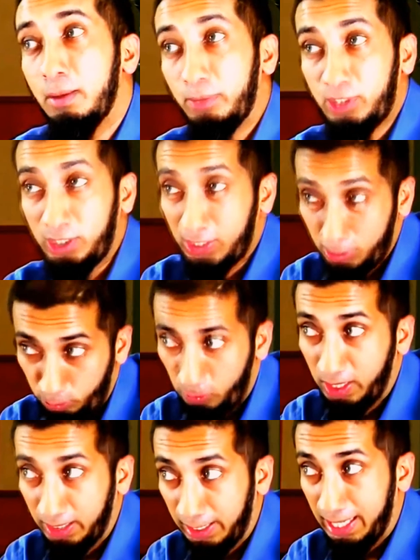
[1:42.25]
But she says
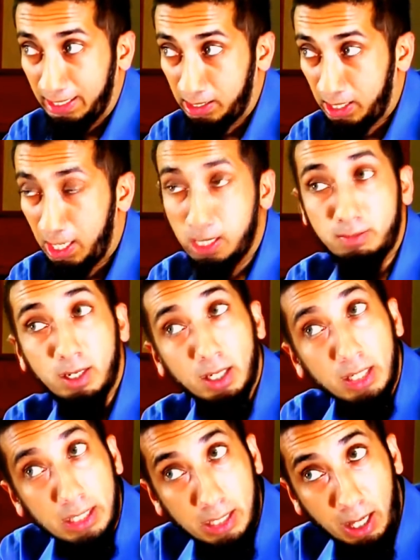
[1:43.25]
one last time,
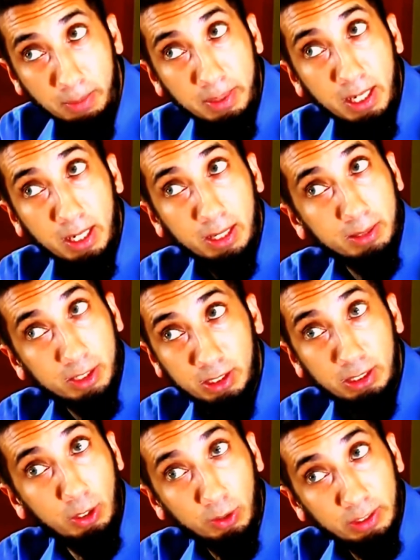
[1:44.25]
tell me, and this is
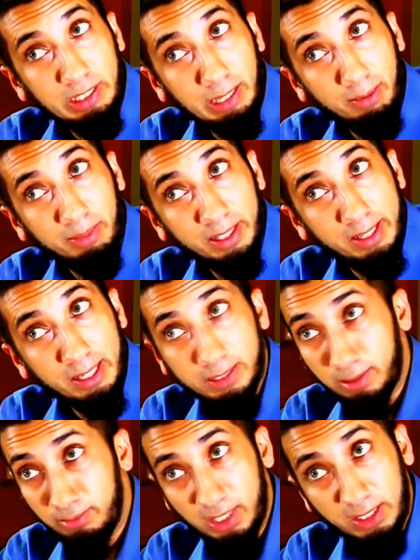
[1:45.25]
the only time I'm going to
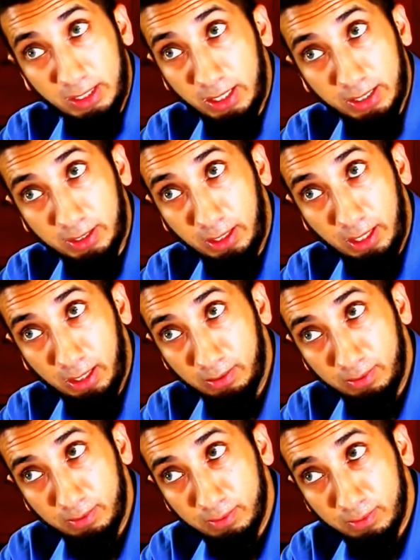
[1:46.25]
ask. I'm not going to ask again.